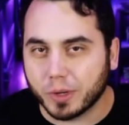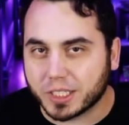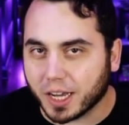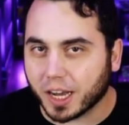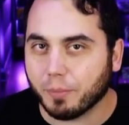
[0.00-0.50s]
we
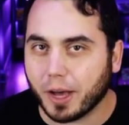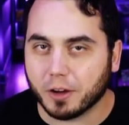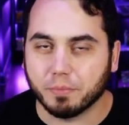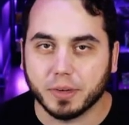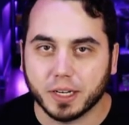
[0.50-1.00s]
talk
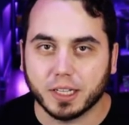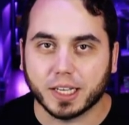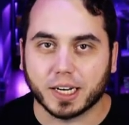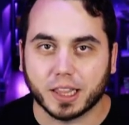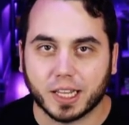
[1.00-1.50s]
about mill
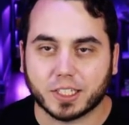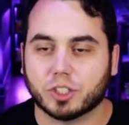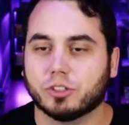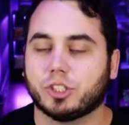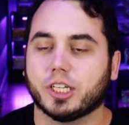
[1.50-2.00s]
in
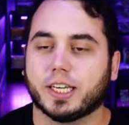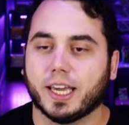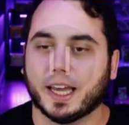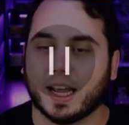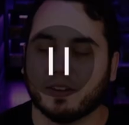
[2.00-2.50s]
Alestrals, you
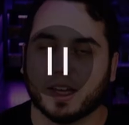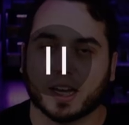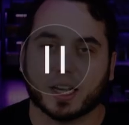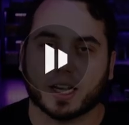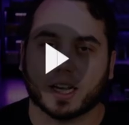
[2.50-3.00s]
can't have that.